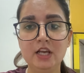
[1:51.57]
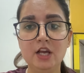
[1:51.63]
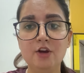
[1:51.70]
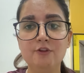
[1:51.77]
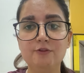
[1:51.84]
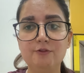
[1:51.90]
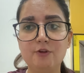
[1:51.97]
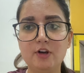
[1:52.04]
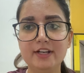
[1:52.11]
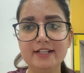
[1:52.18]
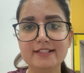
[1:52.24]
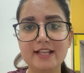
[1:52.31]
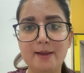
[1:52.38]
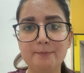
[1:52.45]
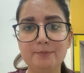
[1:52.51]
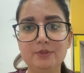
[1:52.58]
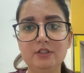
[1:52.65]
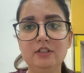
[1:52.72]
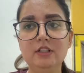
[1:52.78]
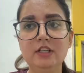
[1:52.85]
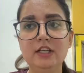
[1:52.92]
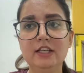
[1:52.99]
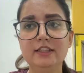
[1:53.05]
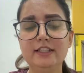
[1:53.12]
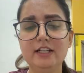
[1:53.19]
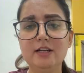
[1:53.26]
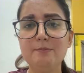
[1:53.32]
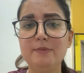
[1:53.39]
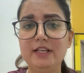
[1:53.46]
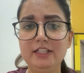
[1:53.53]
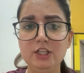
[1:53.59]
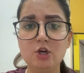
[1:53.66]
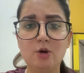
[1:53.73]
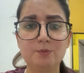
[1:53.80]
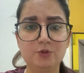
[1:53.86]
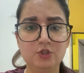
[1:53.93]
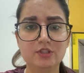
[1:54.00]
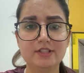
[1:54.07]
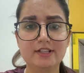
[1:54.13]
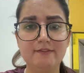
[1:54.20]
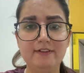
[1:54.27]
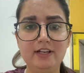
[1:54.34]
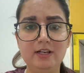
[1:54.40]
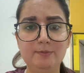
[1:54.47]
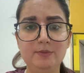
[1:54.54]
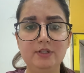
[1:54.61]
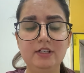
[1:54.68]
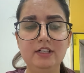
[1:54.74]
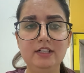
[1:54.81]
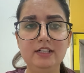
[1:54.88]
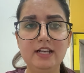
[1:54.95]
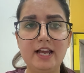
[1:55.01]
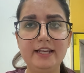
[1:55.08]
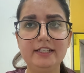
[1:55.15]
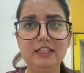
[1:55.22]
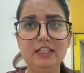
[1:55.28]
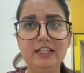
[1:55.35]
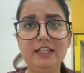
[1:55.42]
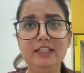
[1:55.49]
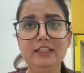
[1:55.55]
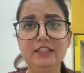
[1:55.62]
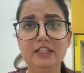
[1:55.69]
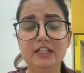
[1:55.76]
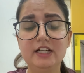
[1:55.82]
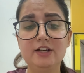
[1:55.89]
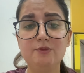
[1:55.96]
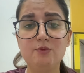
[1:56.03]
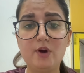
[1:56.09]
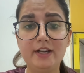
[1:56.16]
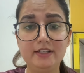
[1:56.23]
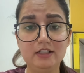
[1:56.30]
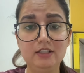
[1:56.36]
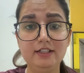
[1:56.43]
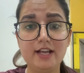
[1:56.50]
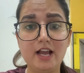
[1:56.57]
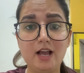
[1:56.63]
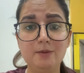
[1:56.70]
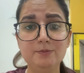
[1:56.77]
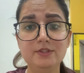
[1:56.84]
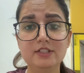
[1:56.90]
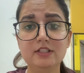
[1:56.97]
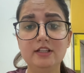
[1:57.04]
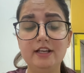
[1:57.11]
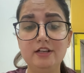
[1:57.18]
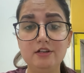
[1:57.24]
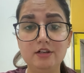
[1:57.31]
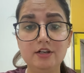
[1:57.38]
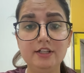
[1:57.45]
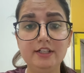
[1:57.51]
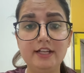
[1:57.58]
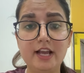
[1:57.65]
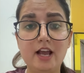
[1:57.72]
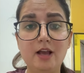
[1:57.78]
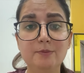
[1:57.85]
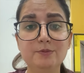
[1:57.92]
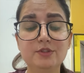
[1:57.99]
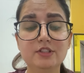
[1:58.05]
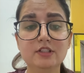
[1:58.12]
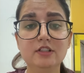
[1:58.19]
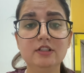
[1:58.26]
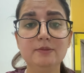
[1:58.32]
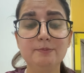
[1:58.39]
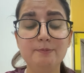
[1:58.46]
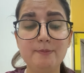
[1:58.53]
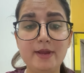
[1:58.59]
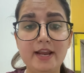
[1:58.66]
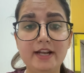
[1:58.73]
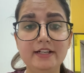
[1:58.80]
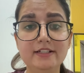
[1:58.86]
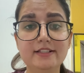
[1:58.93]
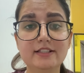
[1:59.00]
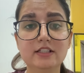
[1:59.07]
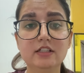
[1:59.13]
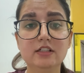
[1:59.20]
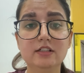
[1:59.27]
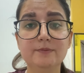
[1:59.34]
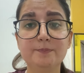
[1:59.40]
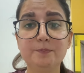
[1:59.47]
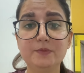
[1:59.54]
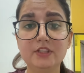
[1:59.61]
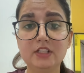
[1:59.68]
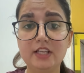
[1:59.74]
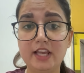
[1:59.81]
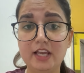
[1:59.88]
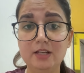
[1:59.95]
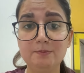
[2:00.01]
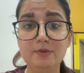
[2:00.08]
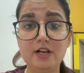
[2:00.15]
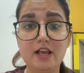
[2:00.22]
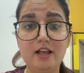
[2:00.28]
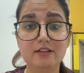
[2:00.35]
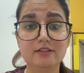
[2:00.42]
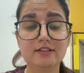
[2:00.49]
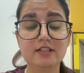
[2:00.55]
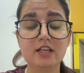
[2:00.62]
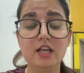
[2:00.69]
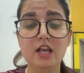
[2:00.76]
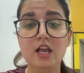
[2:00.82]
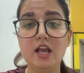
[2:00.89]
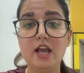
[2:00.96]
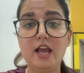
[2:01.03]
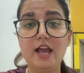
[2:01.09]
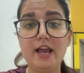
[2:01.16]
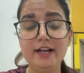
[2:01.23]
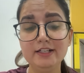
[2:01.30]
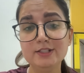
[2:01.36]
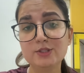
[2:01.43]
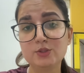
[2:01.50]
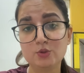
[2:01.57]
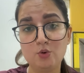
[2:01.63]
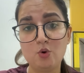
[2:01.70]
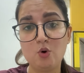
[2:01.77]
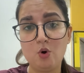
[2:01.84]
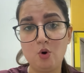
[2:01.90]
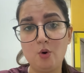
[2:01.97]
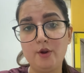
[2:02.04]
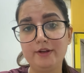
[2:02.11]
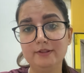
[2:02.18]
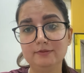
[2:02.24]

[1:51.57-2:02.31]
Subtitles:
For example, there are many options available, likely there are vital tabs, alert tabs, meds, care plans, and so on.